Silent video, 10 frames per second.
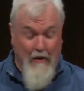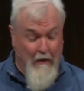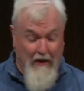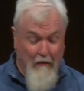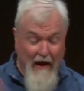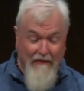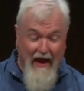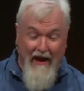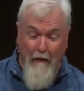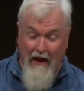When I read
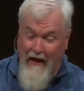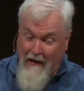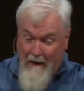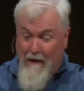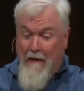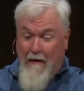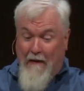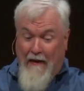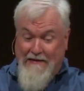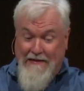that, I went,
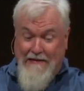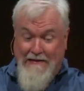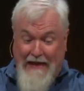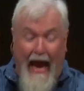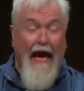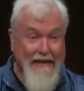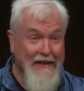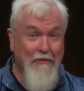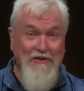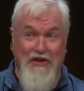that's
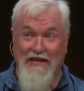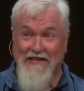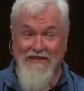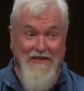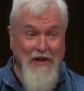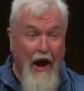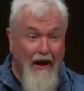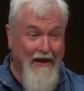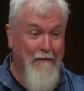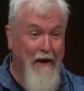exactly what Jesus is
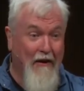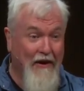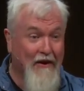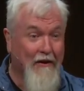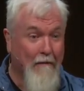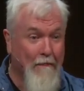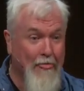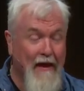talking about here.